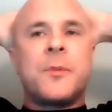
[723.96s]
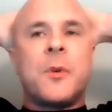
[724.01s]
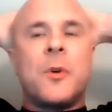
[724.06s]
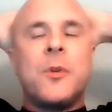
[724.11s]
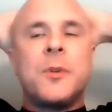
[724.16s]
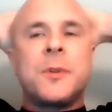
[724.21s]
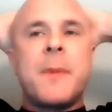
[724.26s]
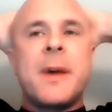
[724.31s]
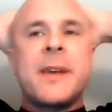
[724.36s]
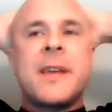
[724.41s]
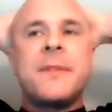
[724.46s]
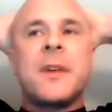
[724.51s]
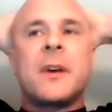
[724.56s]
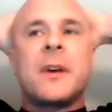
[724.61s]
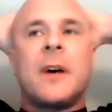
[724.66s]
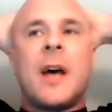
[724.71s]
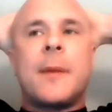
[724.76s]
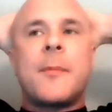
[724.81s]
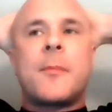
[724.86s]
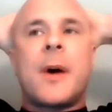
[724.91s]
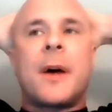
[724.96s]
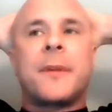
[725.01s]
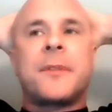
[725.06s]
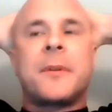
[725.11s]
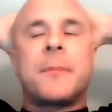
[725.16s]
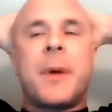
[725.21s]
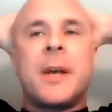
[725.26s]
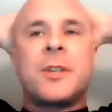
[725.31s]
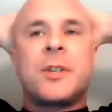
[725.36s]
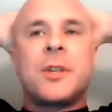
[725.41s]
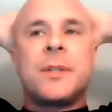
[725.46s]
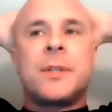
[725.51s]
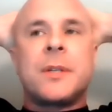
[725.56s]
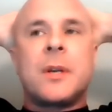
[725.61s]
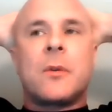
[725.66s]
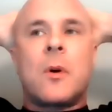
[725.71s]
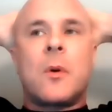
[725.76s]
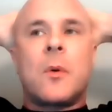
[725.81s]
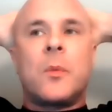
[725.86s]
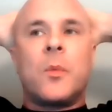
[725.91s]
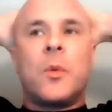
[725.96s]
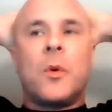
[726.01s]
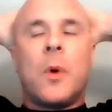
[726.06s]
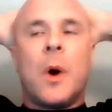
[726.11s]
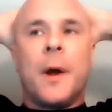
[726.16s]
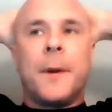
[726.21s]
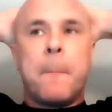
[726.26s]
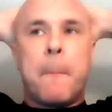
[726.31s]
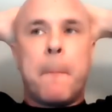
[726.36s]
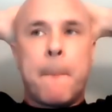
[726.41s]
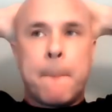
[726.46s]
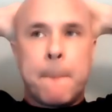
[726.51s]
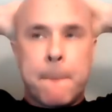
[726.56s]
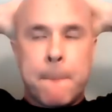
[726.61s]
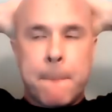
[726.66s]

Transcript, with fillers: who's, who's making the claim about the patient zero in Wuhan?